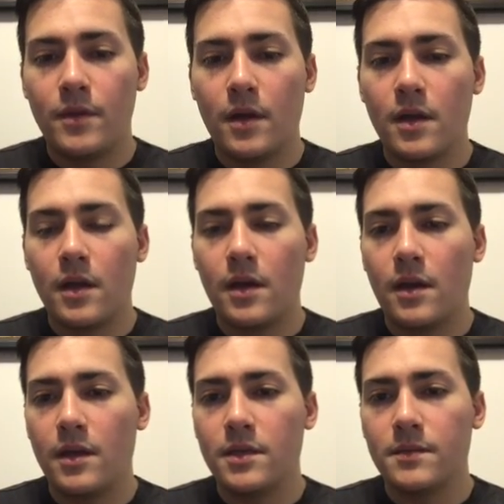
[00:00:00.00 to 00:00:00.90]
Duck Hunt
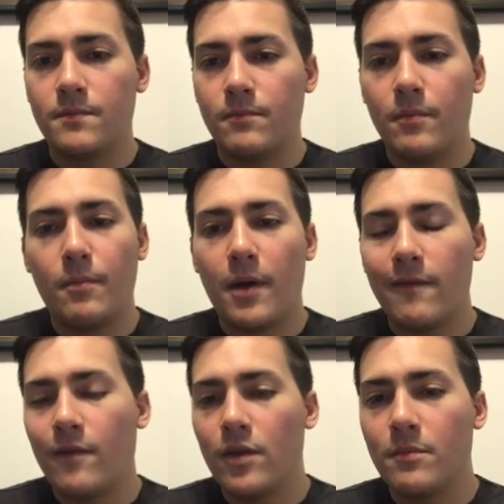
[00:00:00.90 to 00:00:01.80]
is by
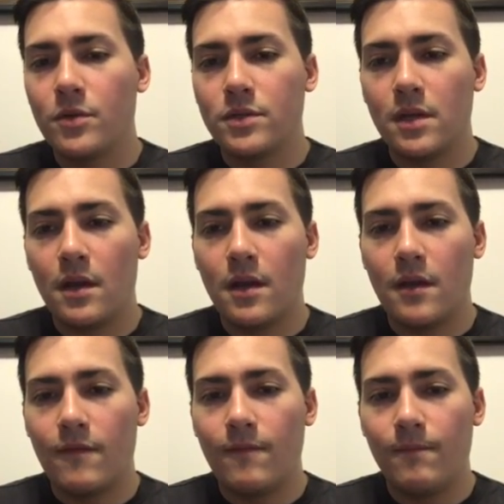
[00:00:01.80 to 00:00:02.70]
far the most,
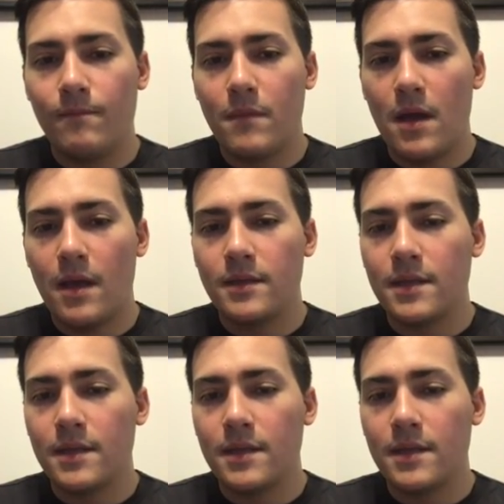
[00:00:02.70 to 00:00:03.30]
I'd